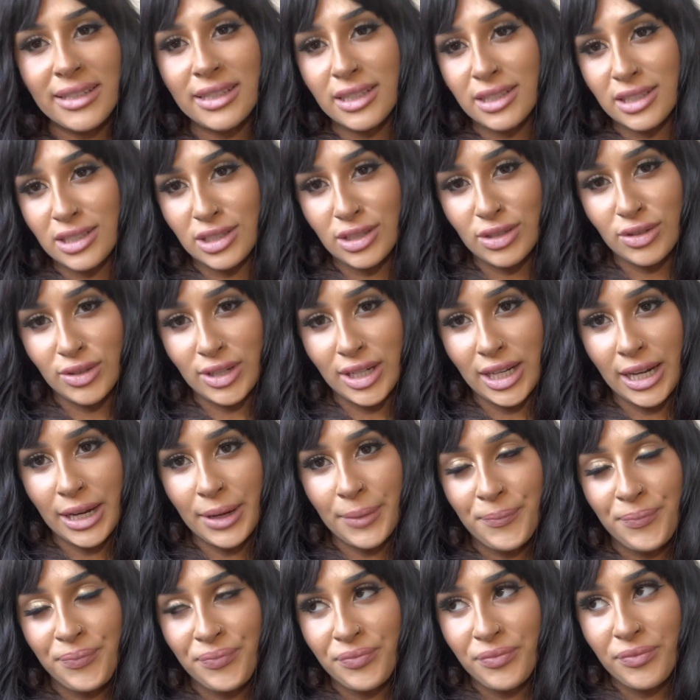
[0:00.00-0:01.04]
history
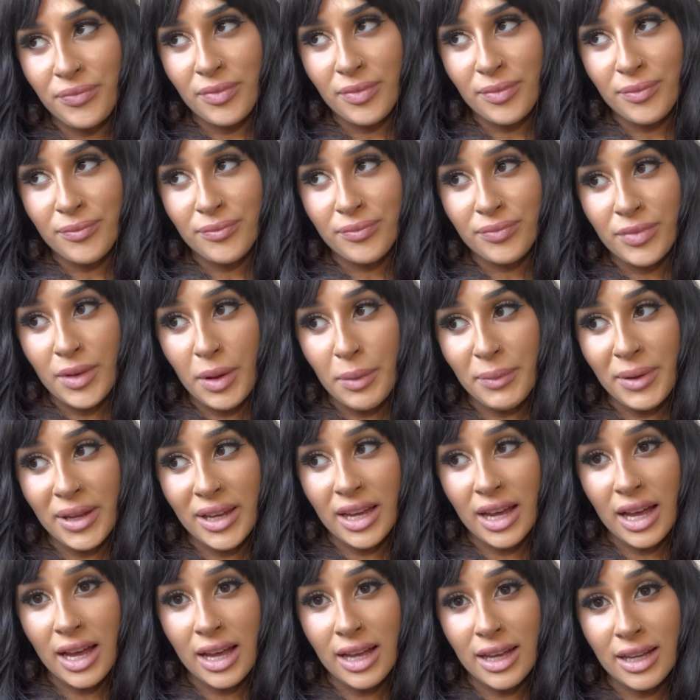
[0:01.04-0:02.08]

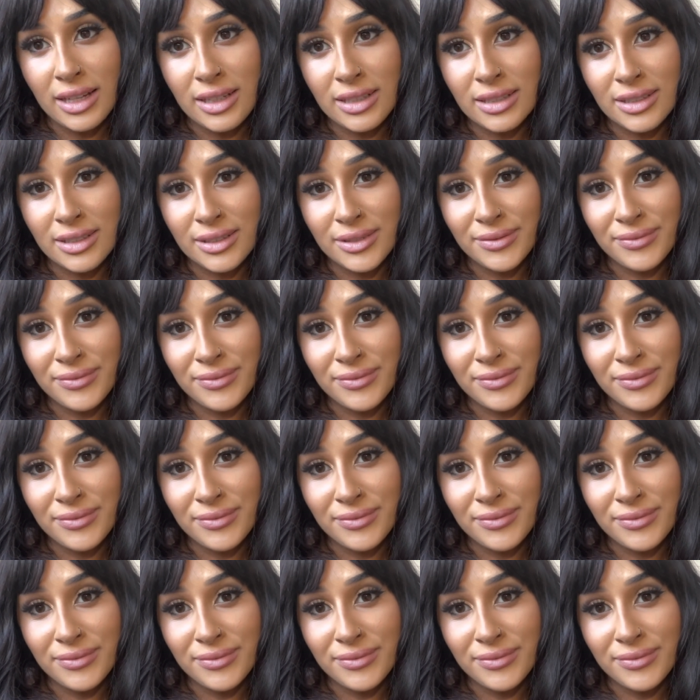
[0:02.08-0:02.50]
because